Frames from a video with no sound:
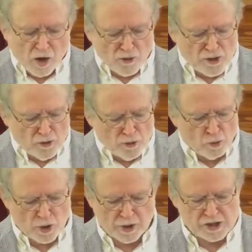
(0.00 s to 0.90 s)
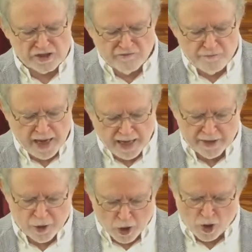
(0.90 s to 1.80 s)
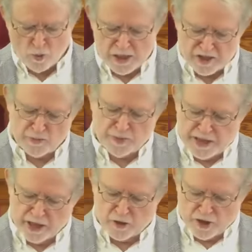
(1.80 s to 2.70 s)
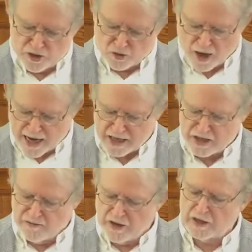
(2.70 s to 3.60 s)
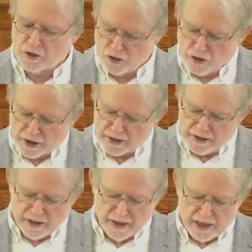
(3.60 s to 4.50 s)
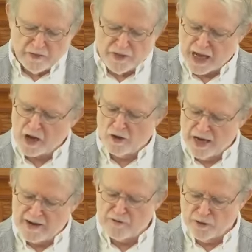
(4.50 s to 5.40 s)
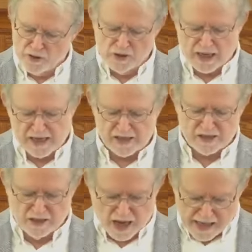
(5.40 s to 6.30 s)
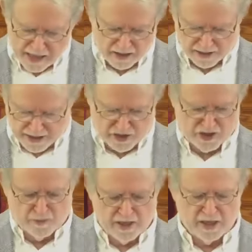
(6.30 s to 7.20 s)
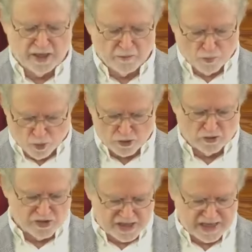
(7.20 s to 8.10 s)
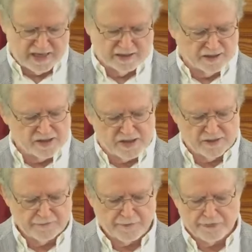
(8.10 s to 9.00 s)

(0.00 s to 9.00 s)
Although the works of man always appear attractive and good, they are nevertheless likely to be mortal sins.